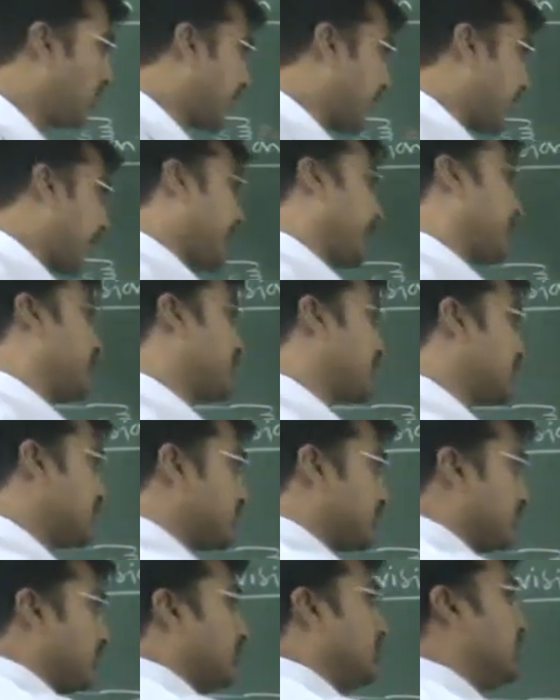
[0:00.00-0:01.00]
Okay,
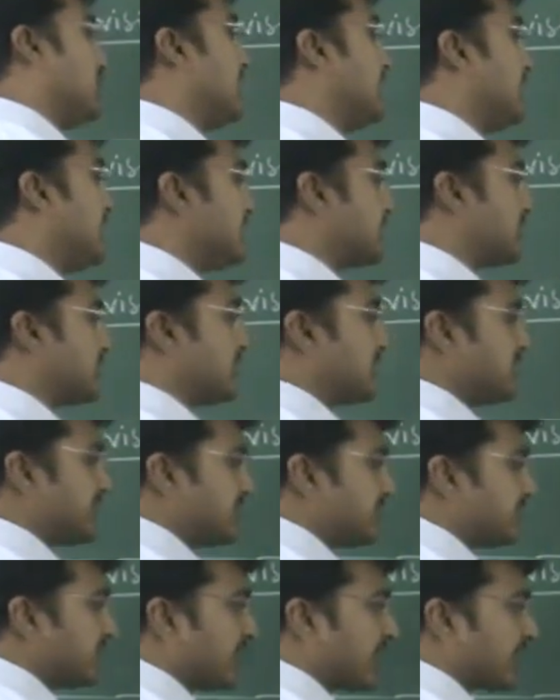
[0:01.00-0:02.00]
so
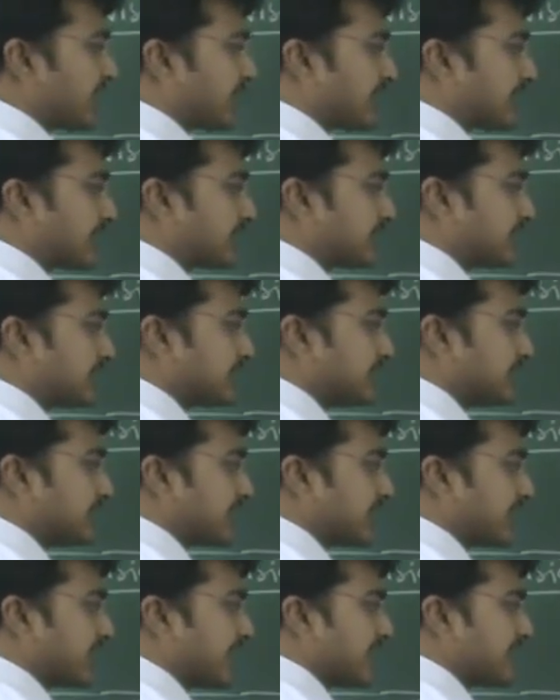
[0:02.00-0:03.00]
this we are
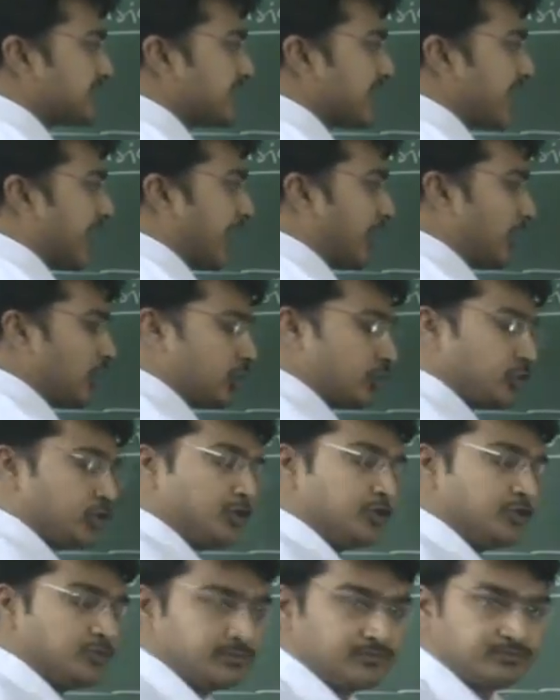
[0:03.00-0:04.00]
taking as an anode
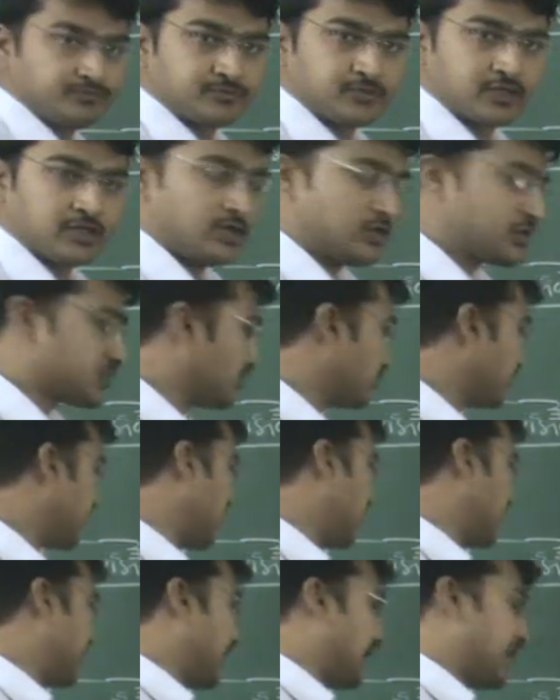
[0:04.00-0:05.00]
tube. So
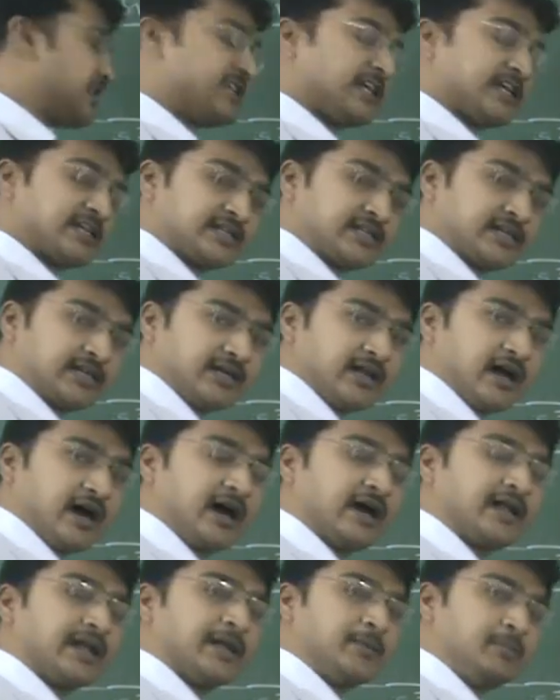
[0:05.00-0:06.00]
the ejected
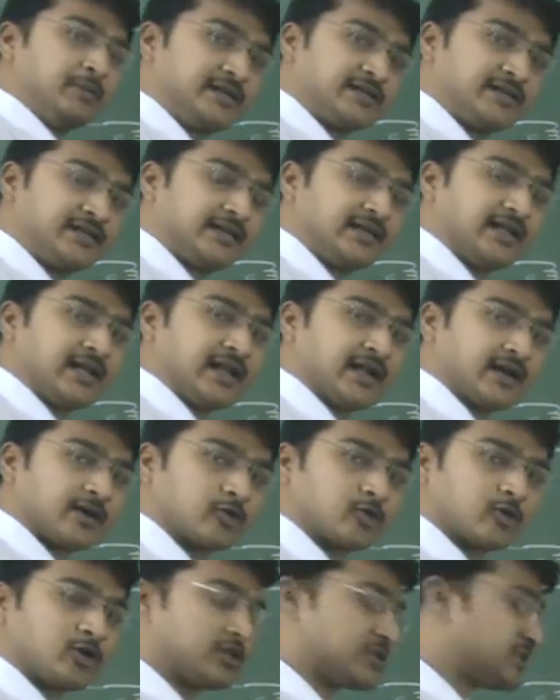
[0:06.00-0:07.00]
or emitted
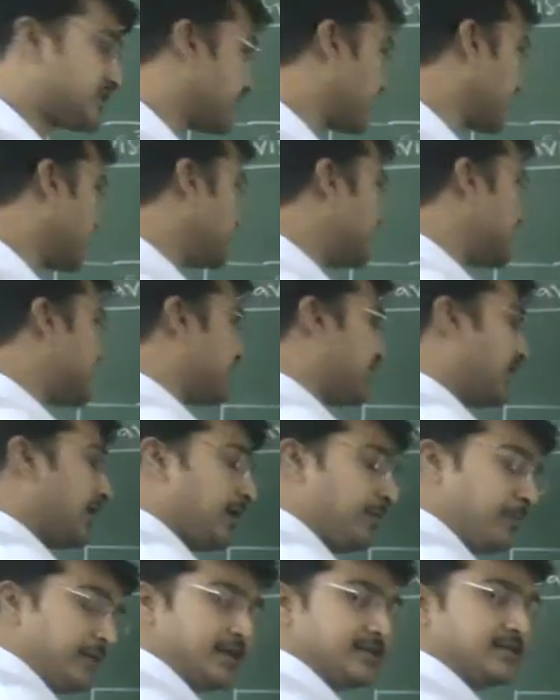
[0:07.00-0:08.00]
electrons from this
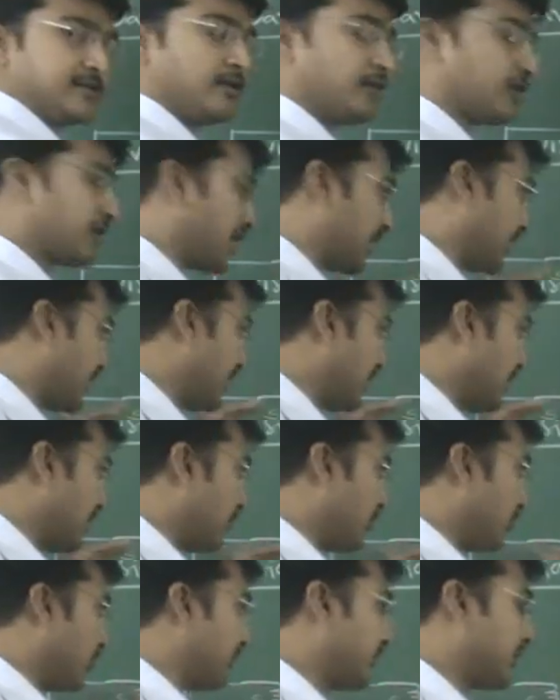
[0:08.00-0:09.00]
filament, okay,
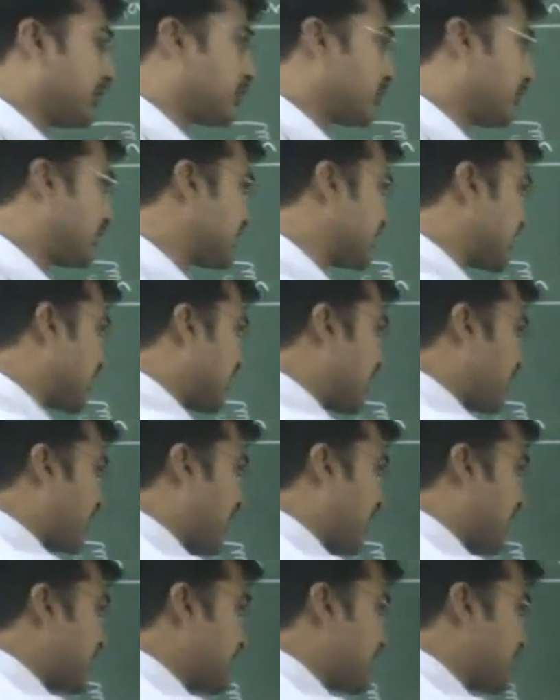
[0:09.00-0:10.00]
moving towards and
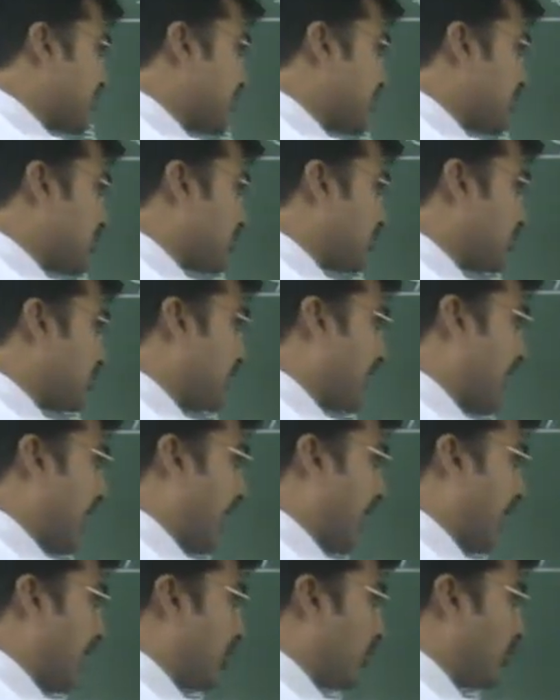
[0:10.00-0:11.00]
passing through the
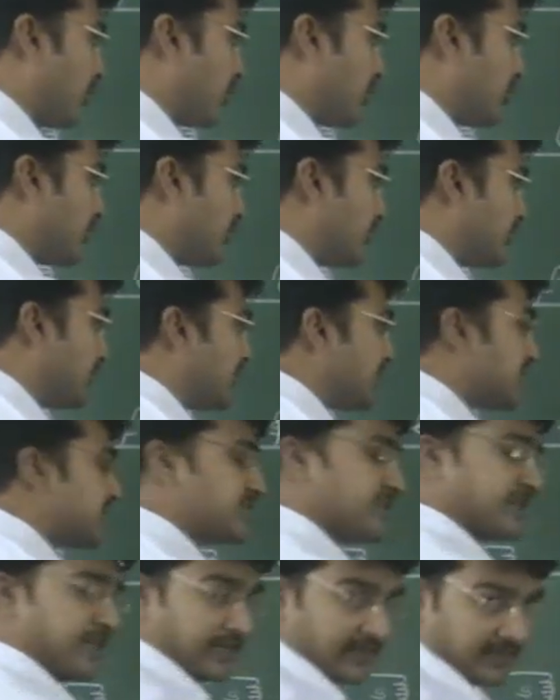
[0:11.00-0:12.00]
anode in a
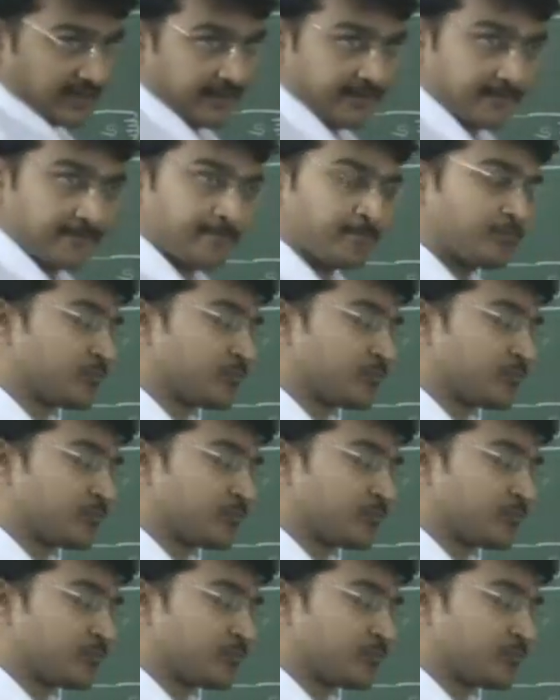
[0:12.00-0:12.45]
straight line.